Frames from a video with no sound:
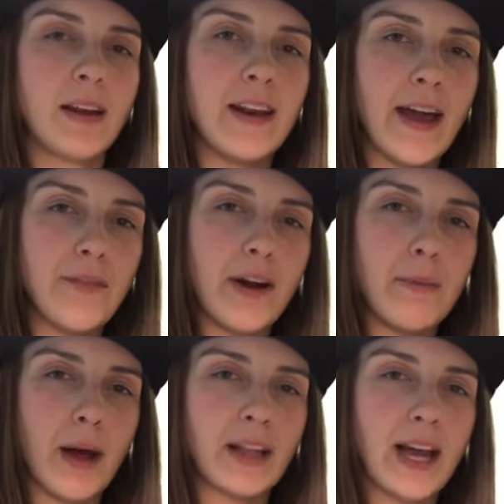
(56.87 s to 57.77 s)
Never
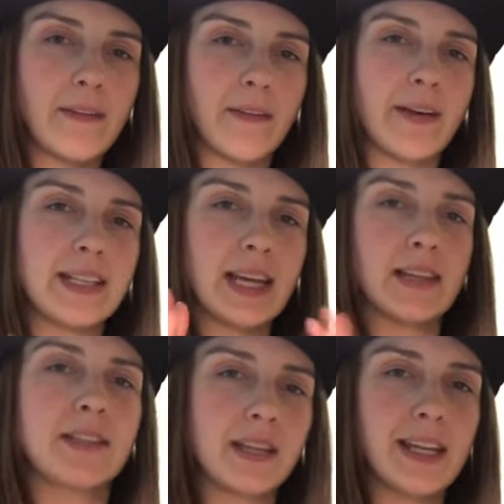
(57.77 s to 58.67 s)
in my life have I
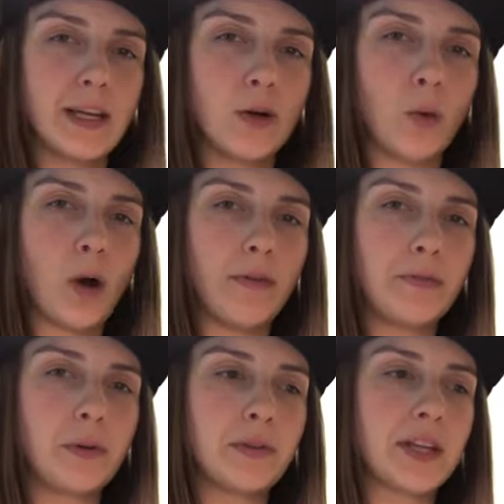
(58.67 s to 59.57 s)
tasted keto
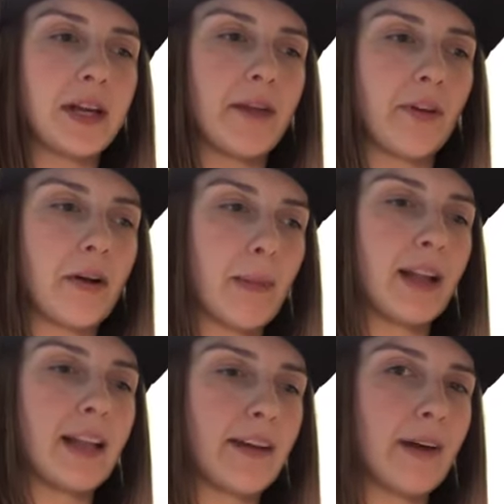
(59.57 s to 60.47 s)
waffles, and never in
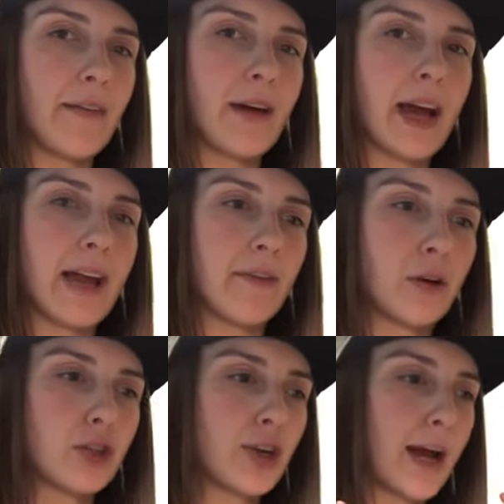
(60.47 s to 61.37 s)
my life have I
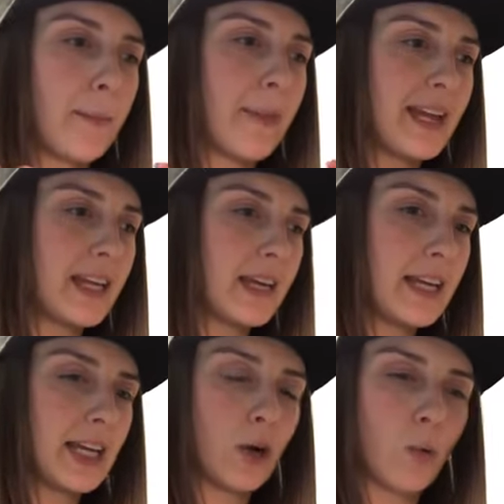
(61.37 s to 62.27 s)
ever tried making
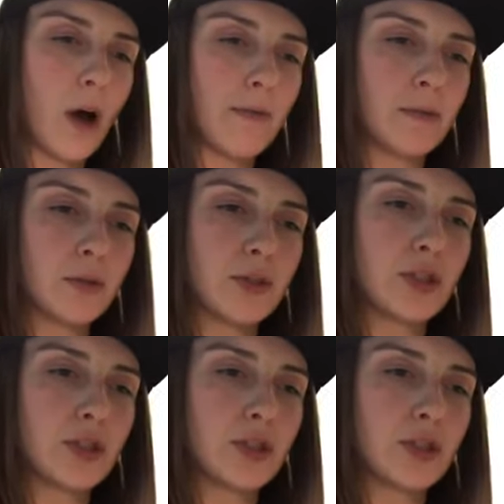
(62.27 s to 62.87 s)
keto waffles.